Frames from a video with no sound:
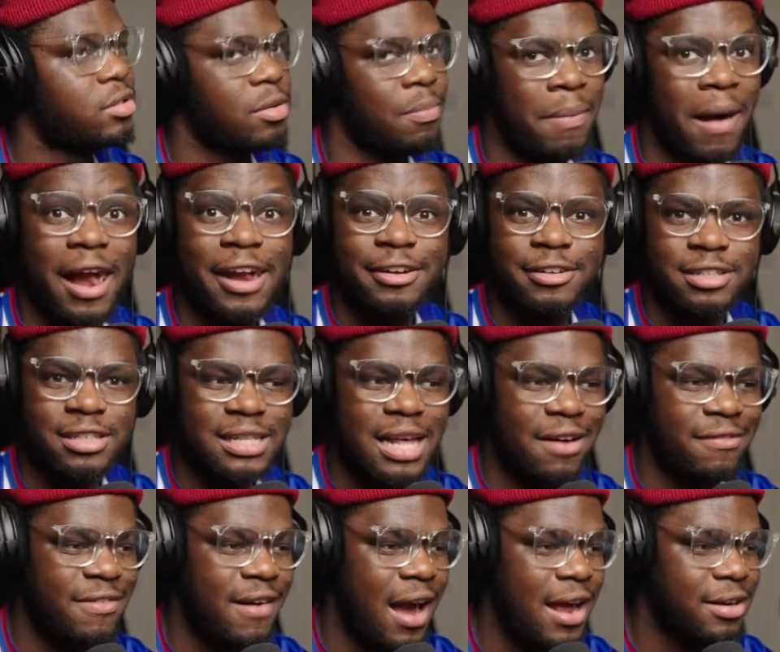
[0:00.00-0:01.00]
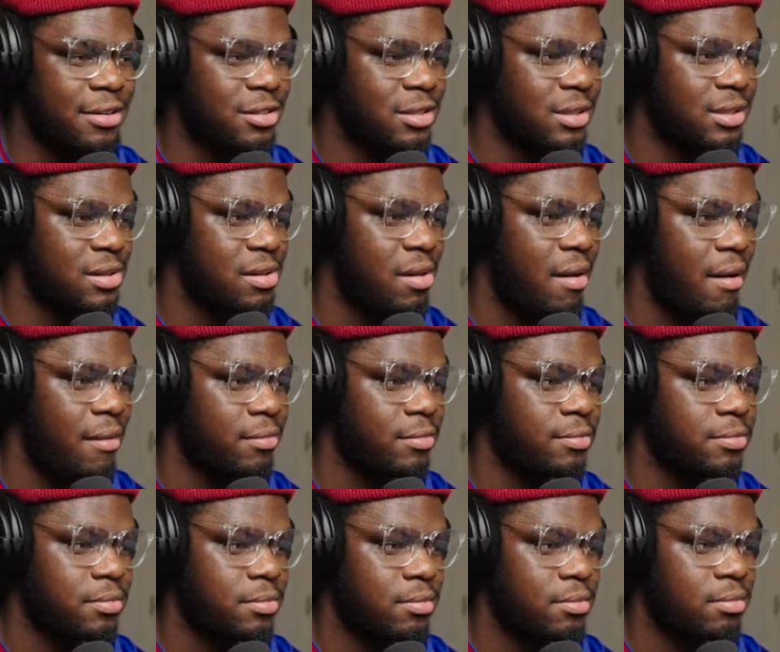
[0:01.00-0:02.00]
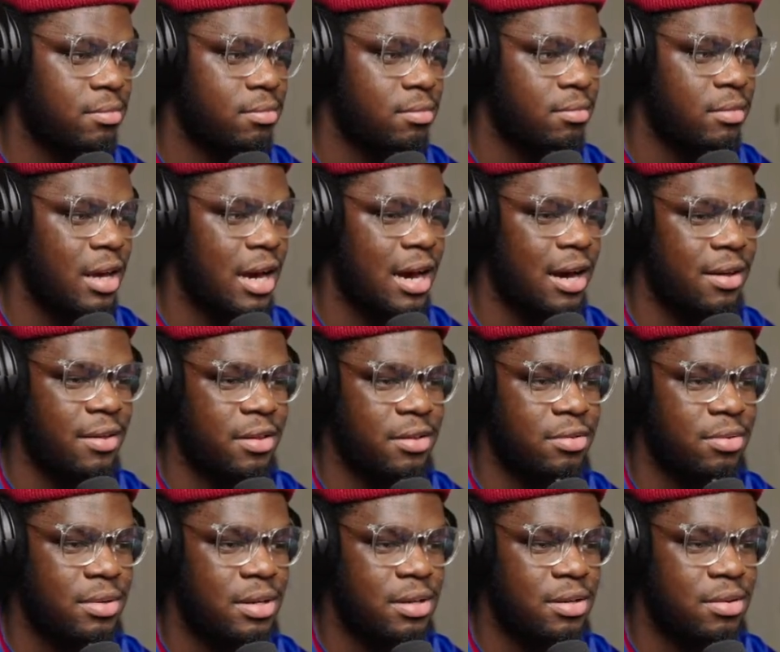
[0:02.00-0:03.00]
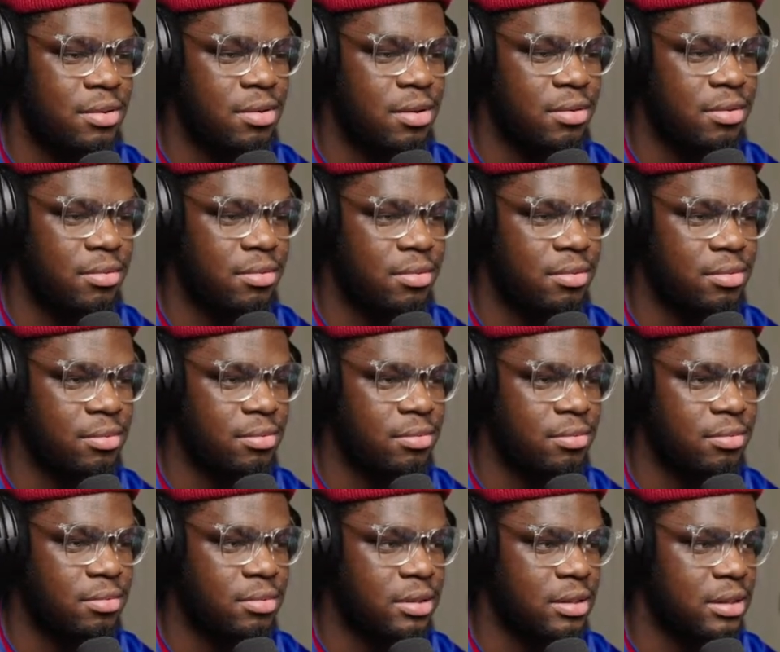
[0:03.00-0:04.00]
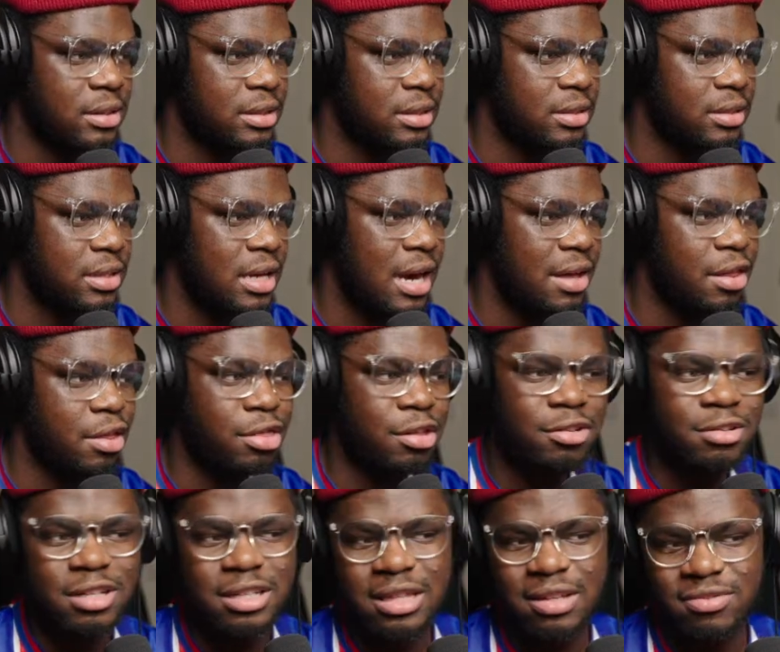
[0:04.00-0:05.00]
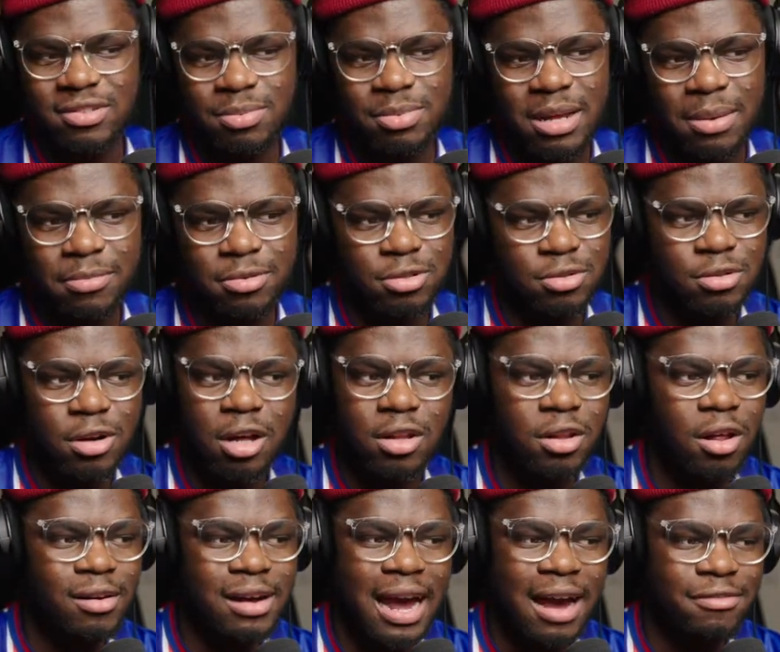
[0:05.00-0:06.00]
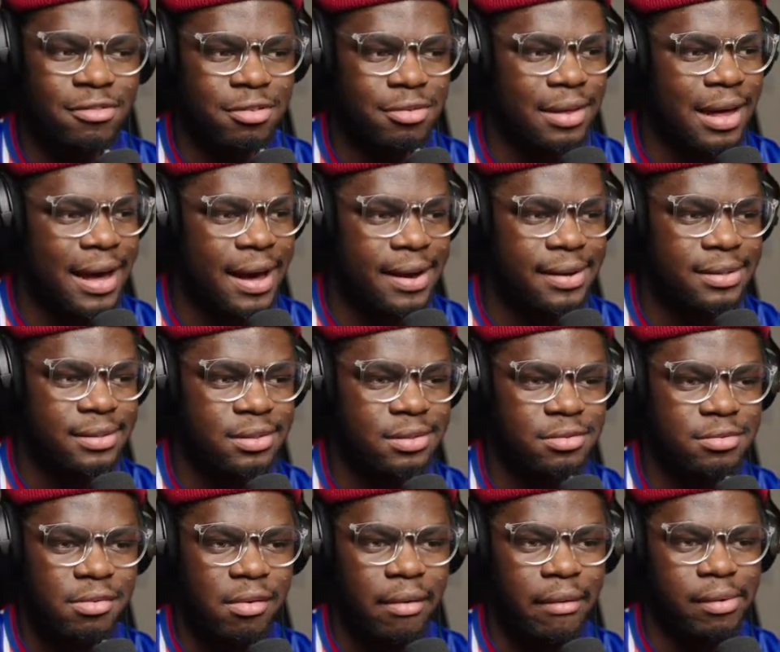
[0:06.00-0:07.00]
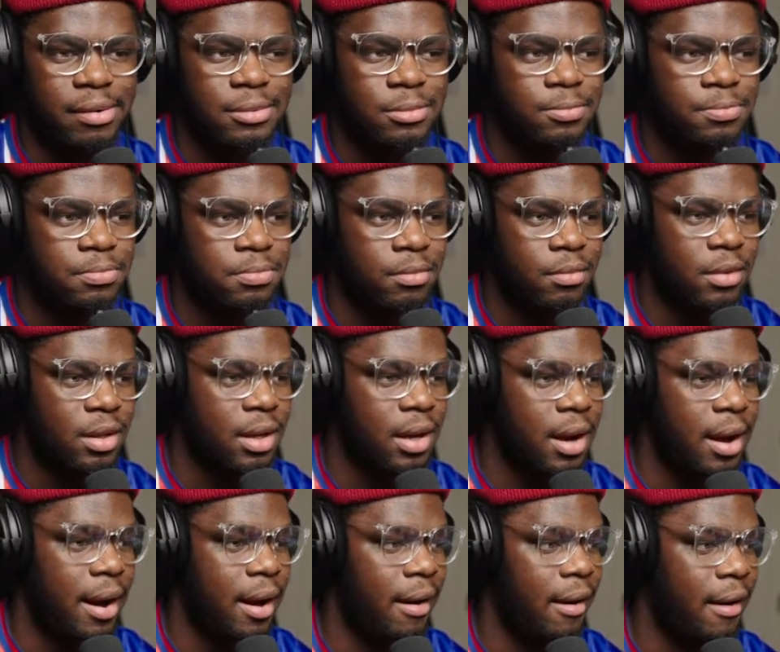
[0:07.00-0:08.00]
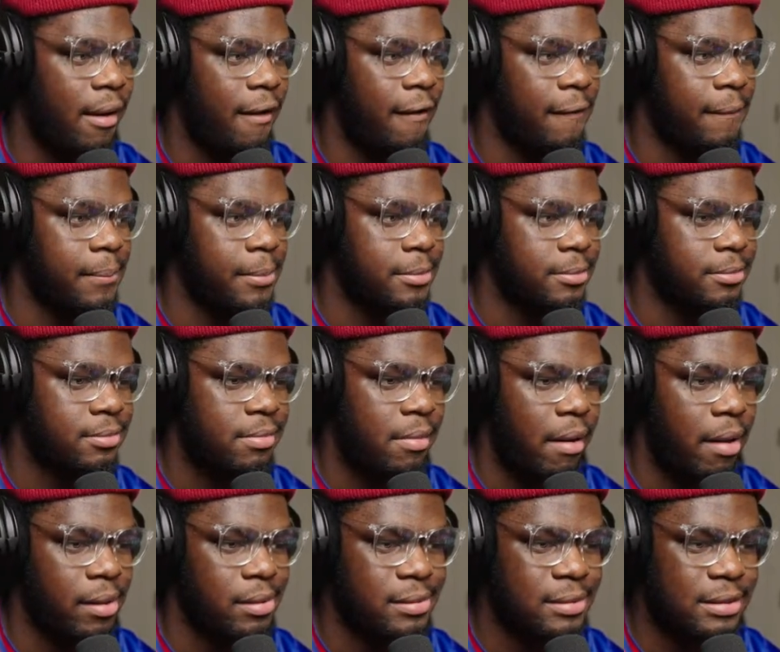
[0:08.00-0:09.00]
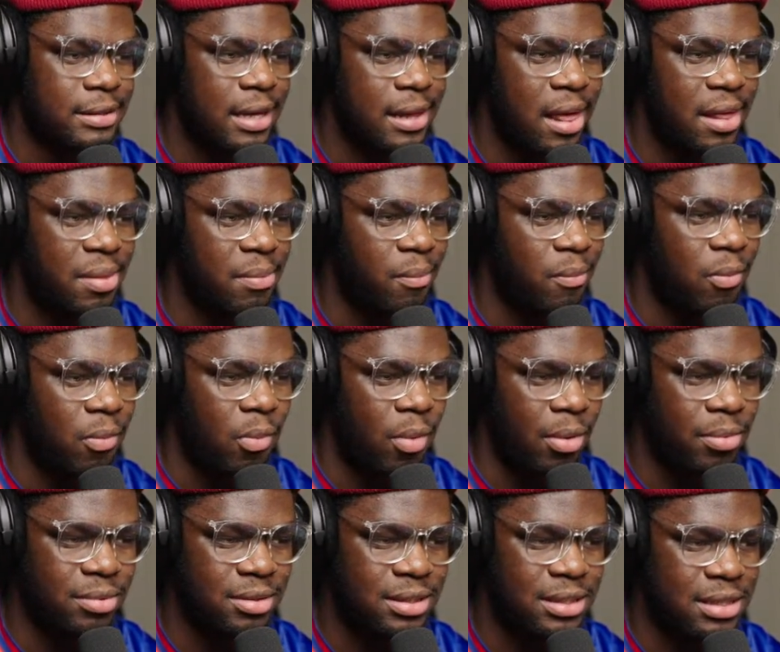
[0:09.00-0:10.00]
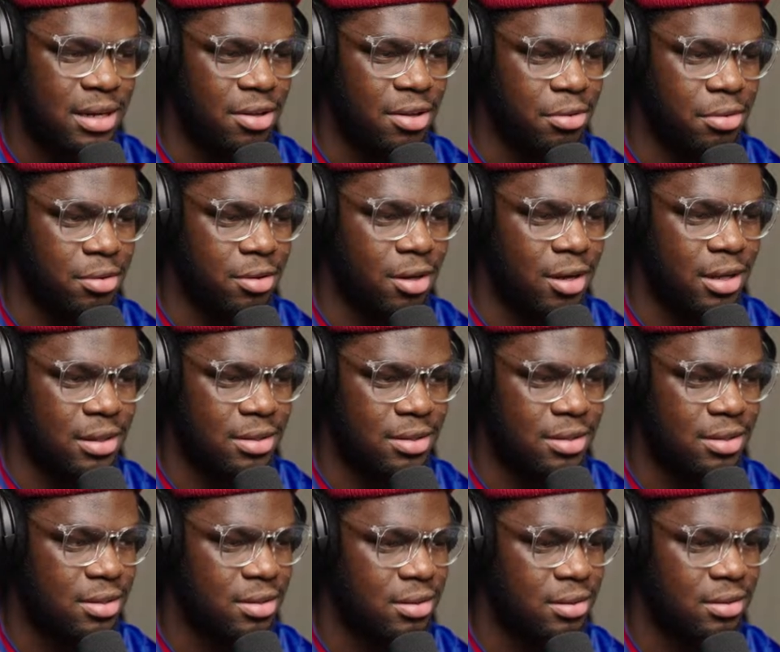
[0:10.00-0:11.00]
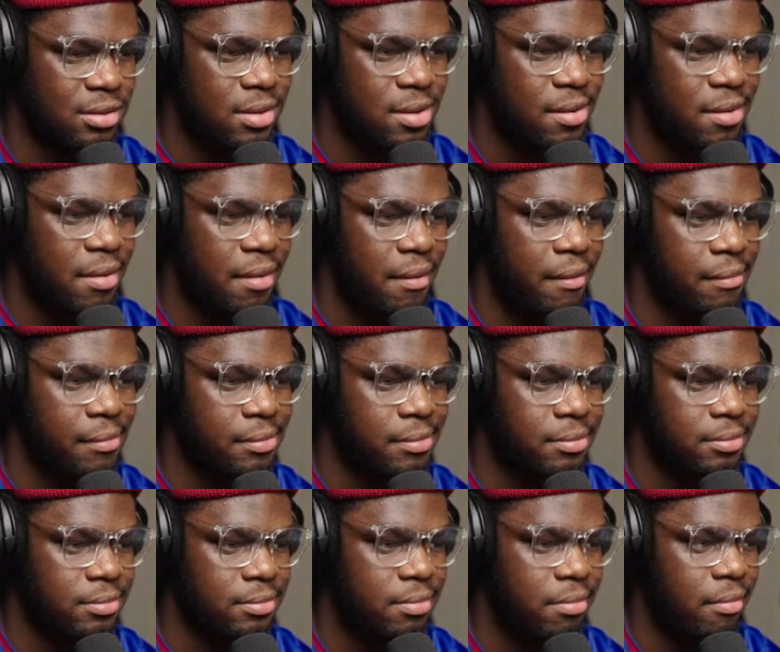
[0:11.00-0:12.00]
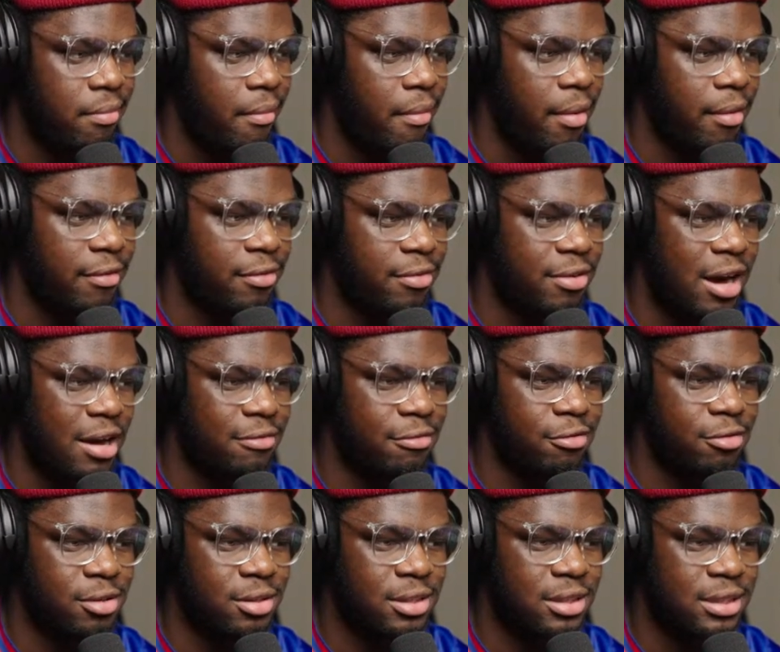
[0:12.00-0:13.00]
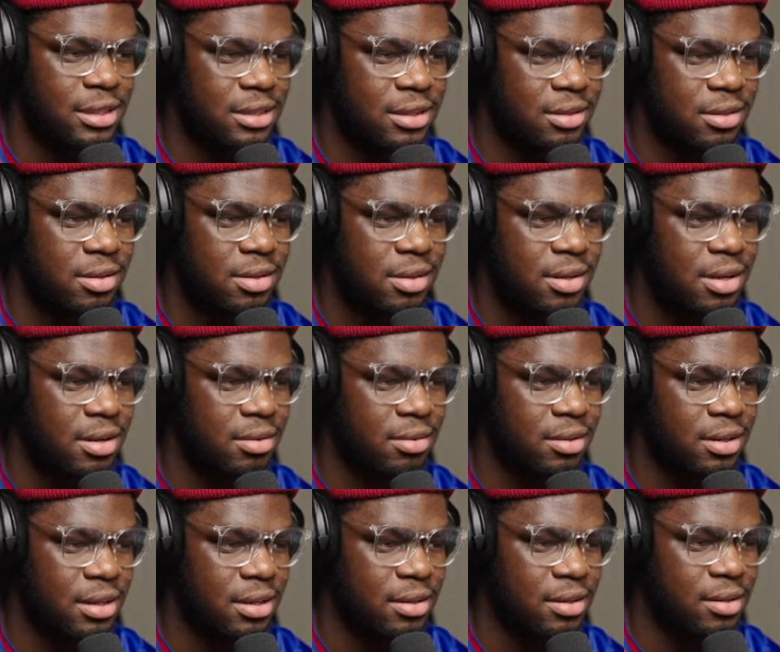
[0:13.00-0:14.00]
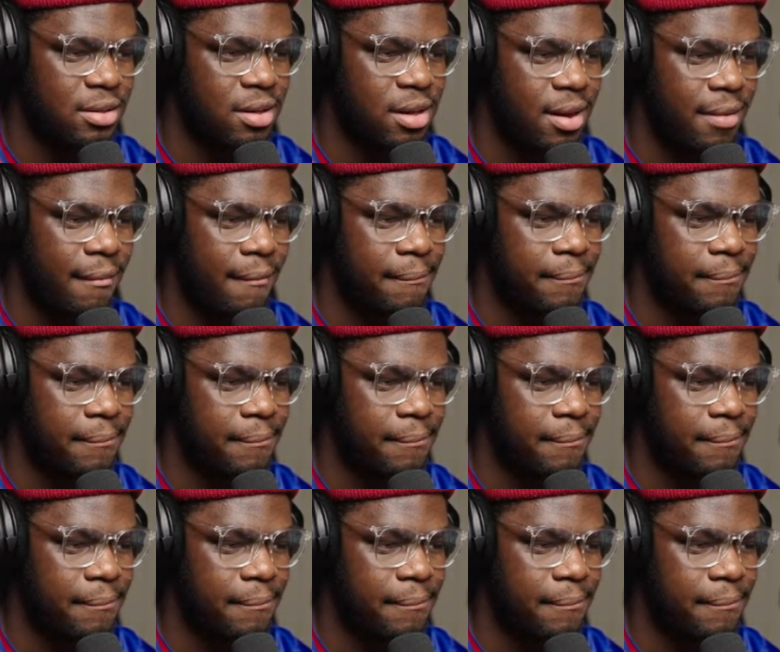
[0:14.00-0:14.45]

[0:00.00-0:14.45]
To Bayern in that final. Yeah, where is it? Yeah, the 13th of September, so not long after that. And what was the other loss? 5-1, 0-0.